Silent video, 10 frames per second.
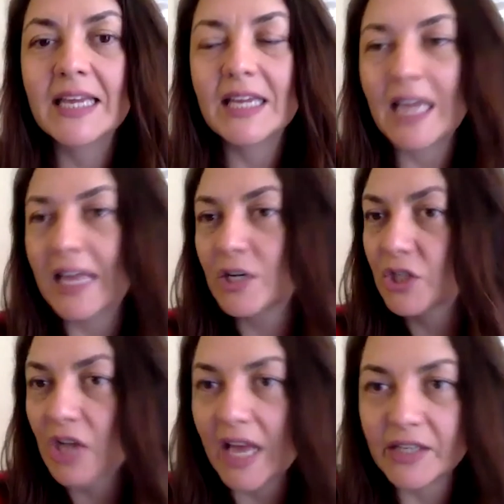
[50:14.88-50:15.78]
and
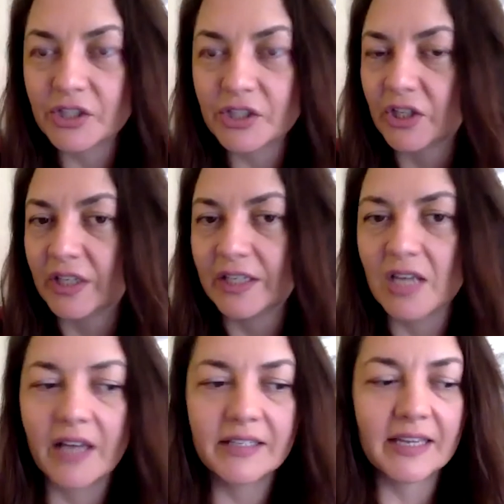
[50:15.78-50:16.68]
just chilling,
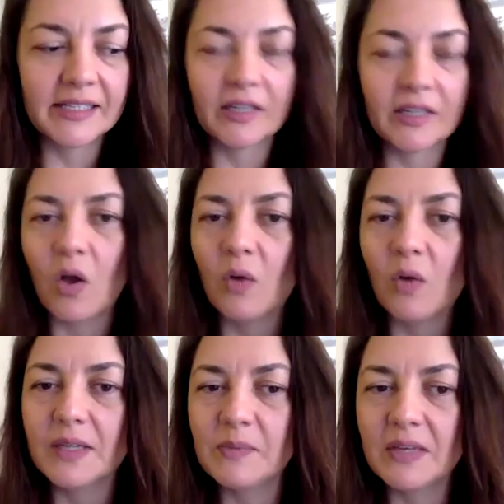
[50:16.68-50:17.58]
not necessarily
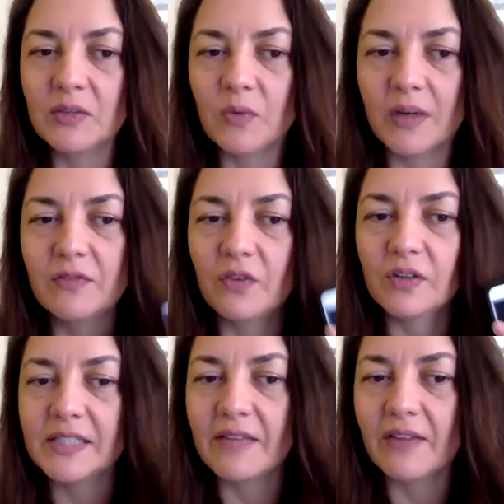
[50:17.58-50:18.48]
always being
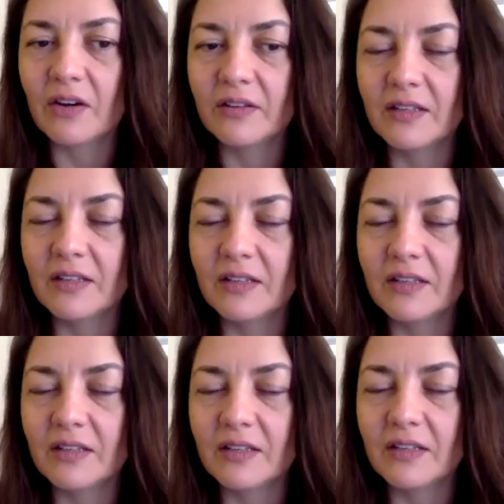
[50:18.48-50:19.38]
24/7 on these
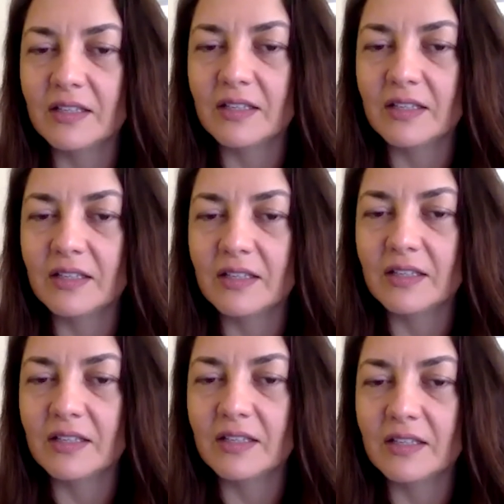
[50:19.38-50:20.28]
devices,
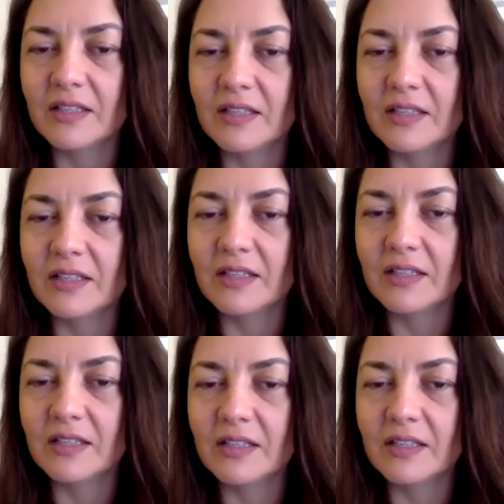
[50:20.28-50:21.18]
guys. Please,
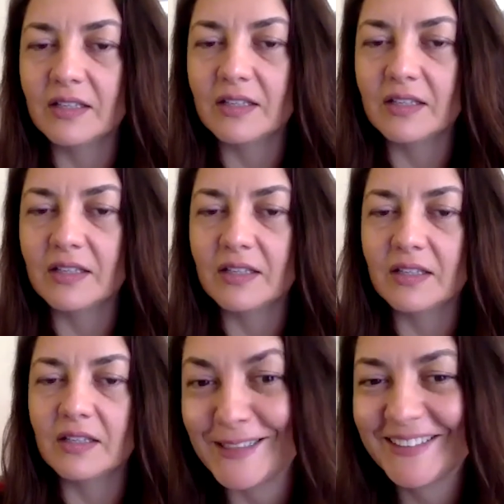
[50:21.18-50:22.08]
please, please keep that in
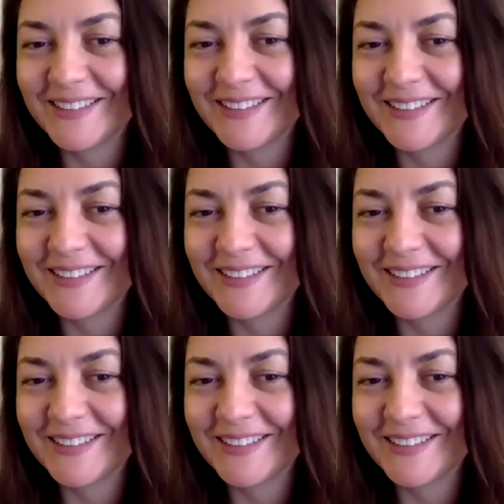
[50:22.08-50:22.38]
mind.